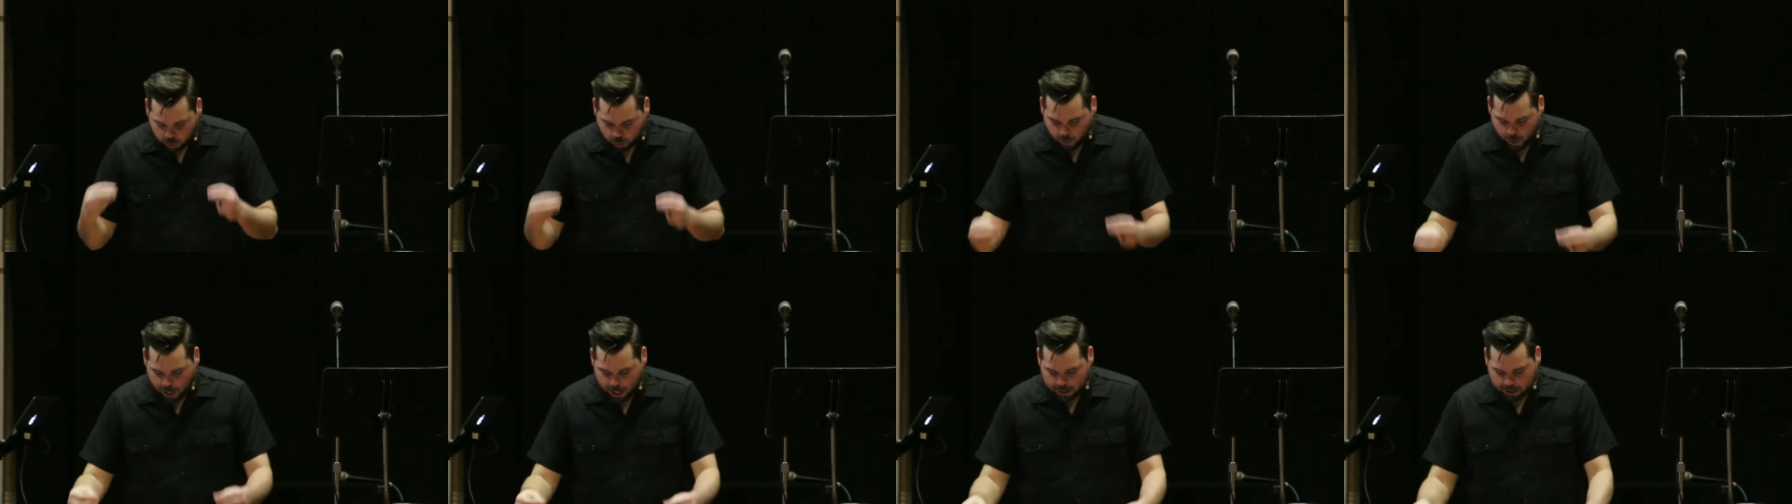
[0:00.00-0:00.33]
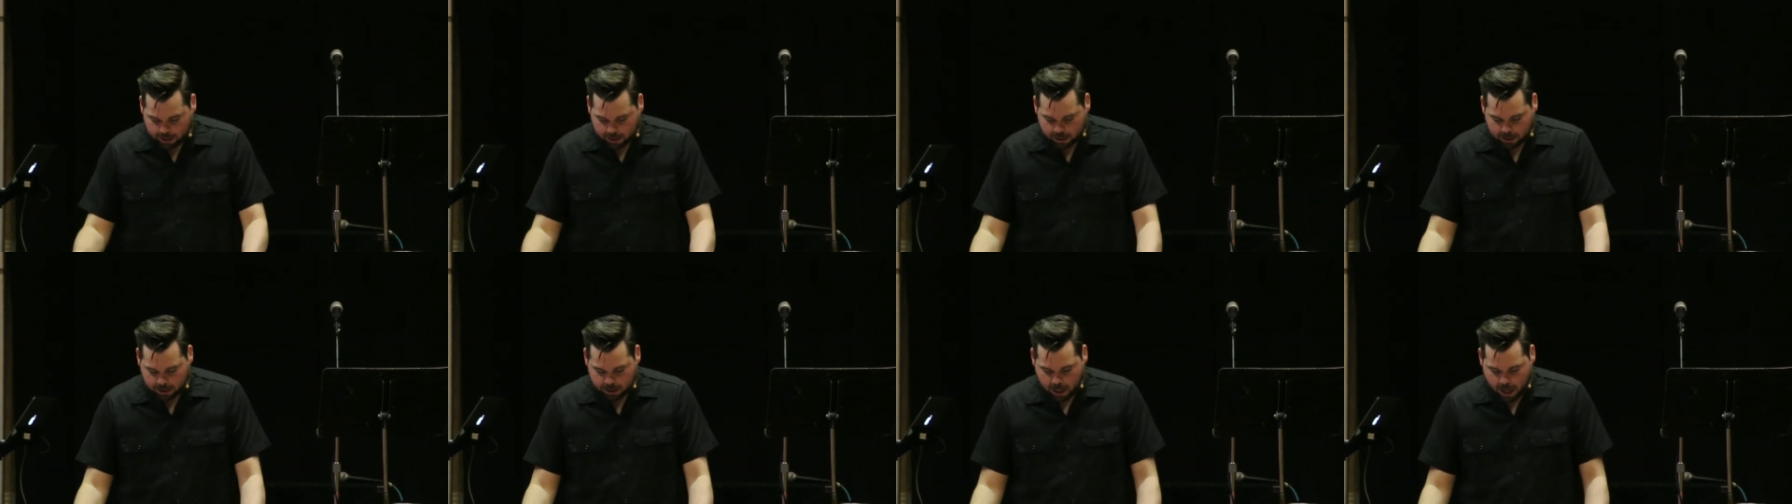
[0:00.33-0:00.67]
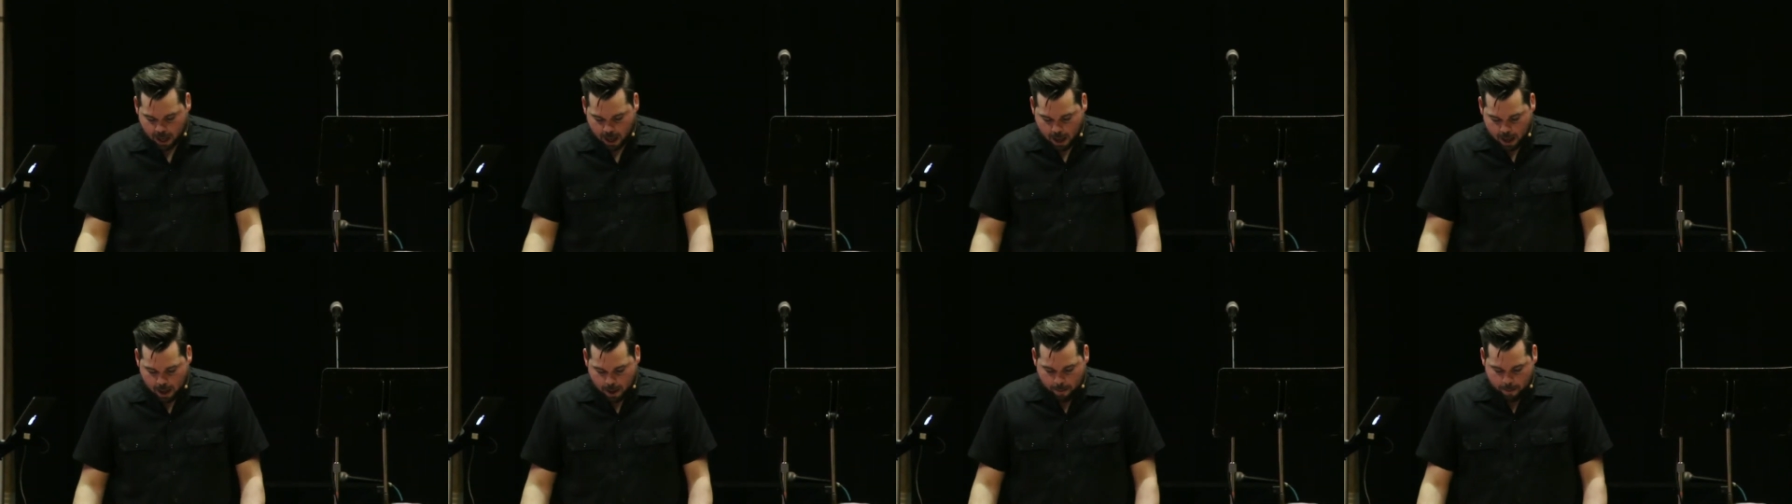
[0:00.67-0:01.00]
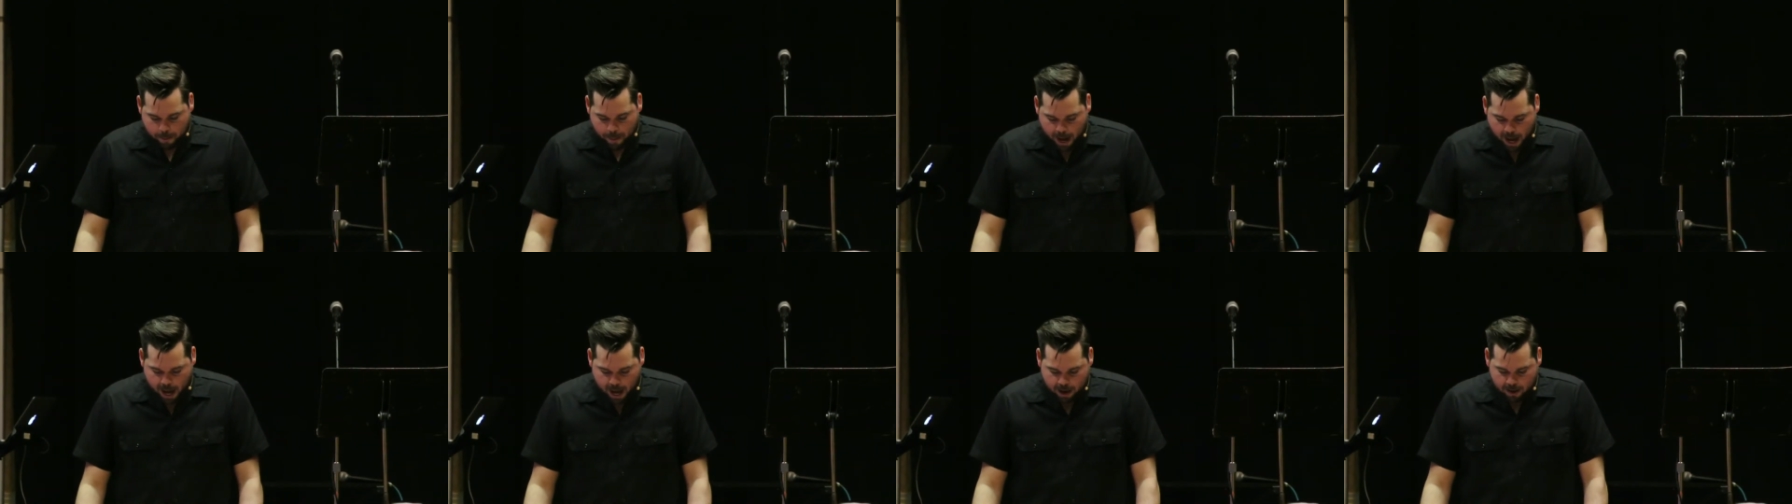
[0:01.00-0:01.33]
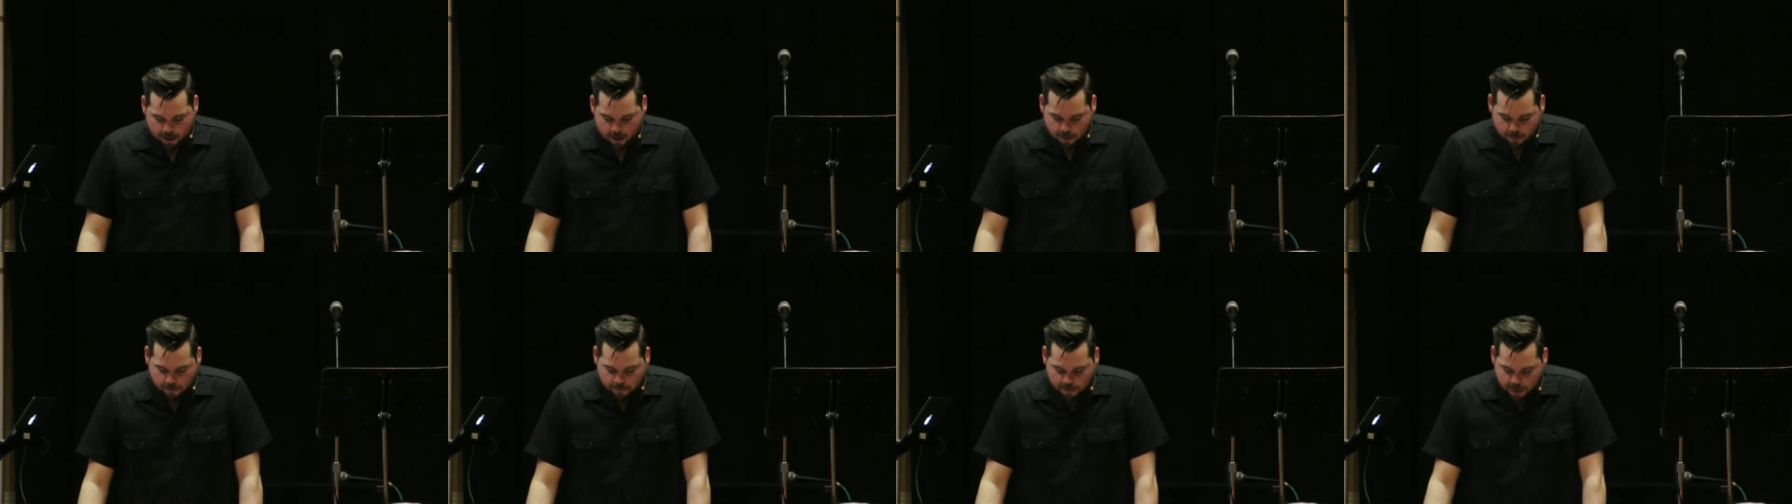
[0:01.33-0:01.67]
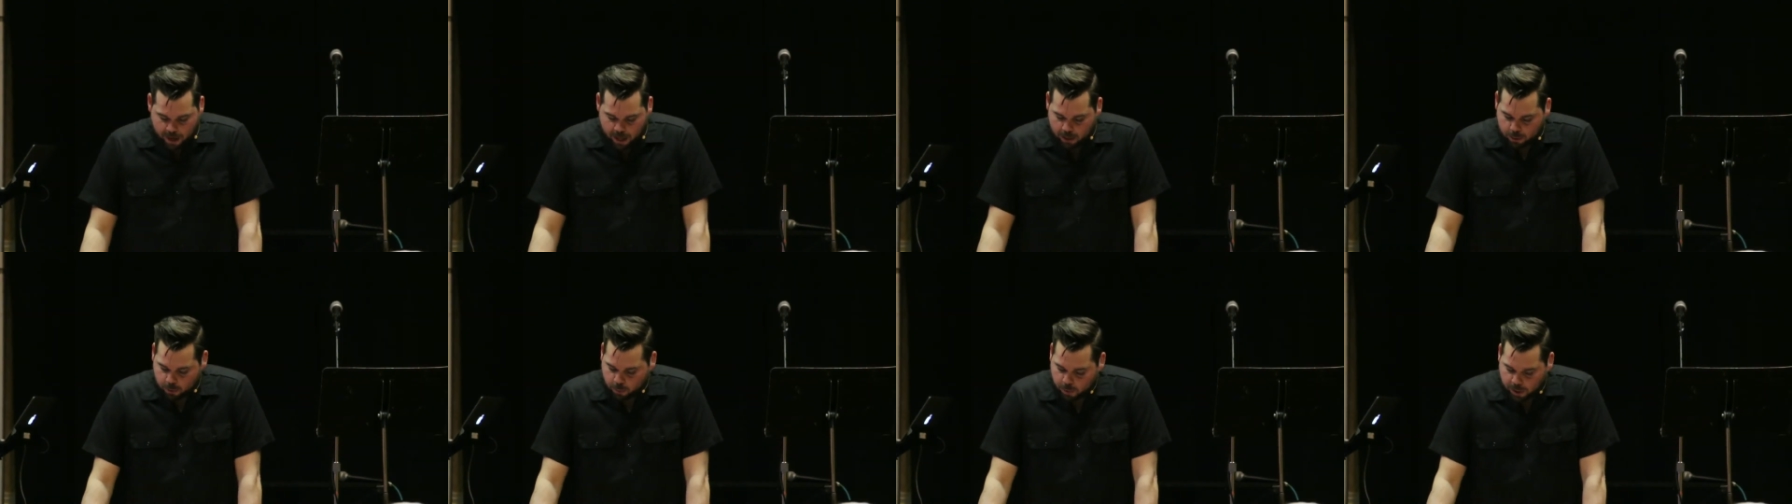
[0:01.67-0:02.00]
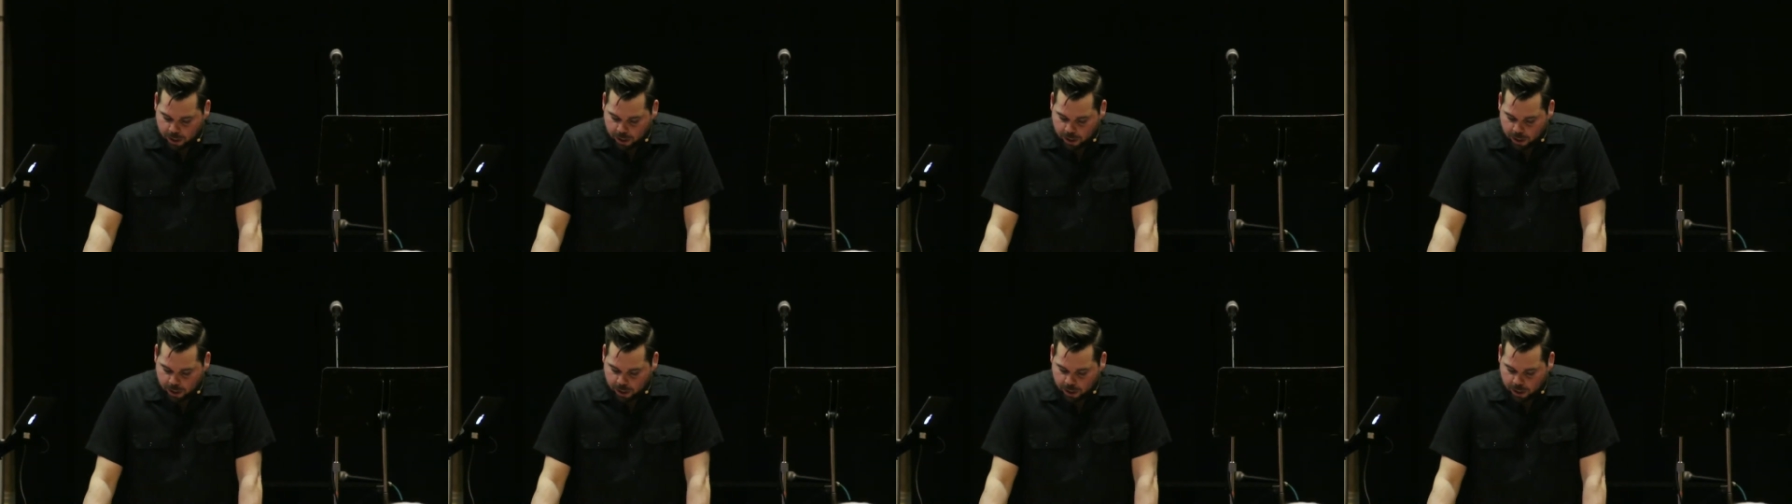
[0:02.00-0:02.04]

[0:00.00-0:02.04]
graces by faith.